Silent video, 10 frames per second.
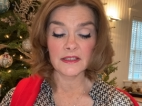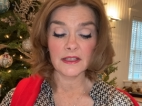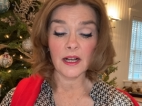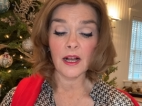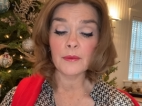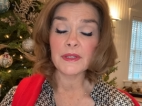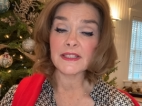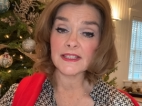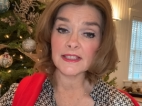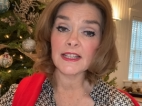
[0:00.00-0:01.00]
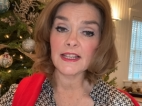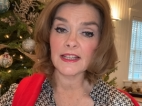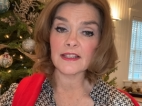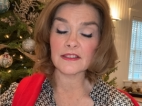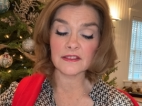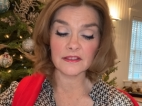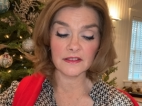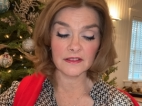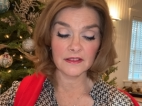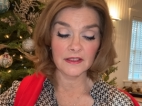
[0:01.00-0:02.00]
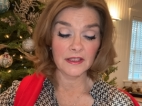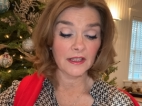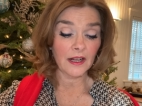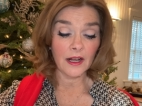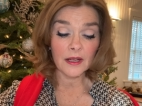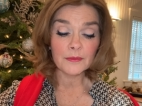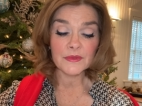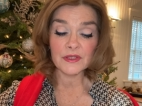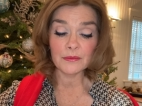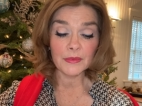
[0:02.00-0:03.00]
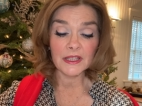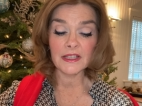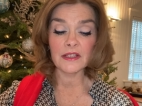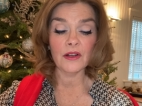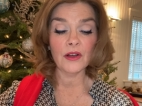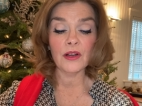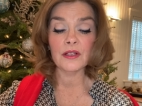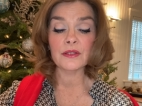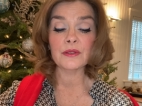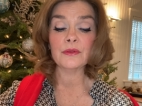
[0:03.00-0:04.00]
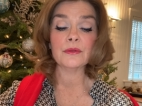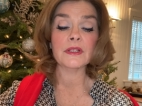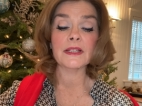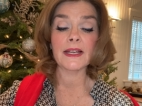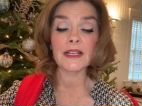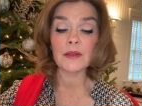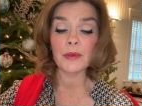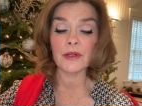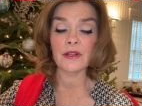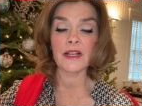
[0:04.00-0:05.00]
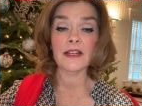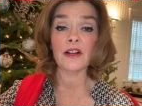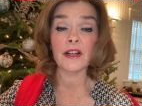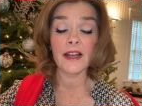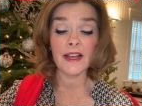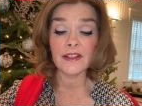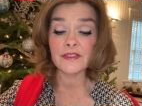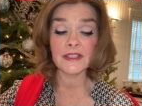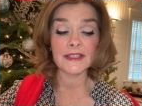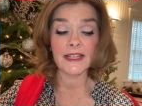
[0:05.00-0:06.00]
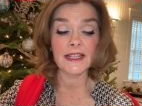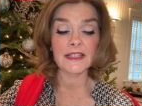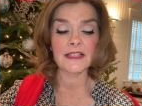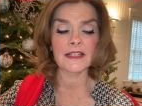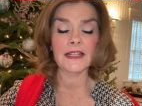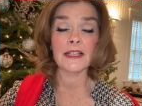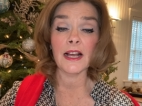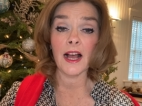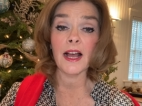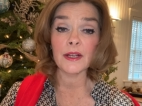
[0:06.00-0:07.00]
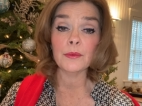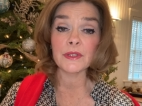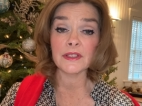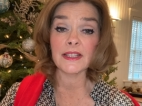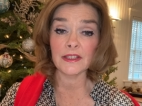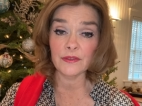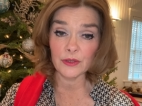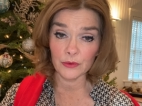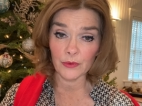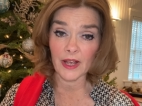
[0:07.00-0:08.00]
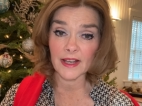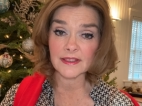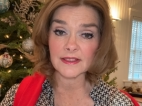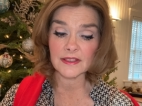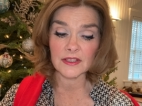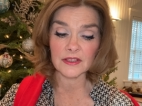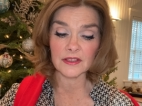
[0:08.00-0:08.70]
Come and see. Come to me, all who labor and are heavy laden, and I will give you rest.